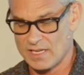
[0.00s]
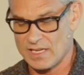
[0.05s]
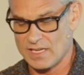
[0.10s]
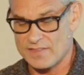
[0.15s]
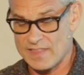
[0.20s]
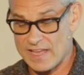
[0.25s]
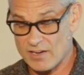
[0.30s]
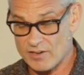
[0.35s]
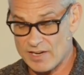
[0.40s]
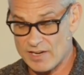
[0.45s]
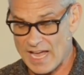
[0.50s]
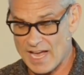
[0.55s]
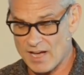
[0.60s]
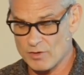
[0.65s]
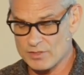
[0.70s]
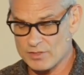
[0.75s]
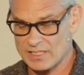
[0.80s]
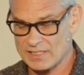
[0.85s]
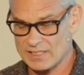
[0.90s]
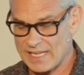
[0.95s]
They are now
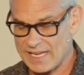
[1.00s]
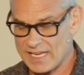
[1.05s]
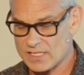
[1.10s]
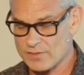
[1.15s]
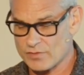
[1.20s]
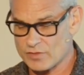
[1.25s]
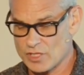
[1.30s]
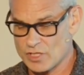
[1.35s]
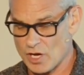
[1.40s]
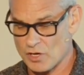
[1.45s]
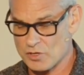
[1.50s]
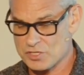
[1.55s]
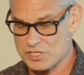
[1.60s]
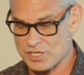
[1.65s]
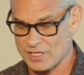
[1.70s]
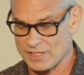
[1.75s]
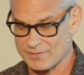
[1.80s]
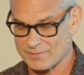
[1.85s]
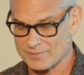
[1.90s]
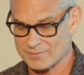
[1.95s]
in the land of
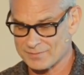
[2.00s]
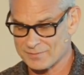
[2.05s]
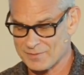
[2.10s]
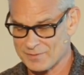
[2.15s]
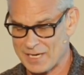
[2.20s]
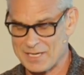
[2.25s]
Goshen, right?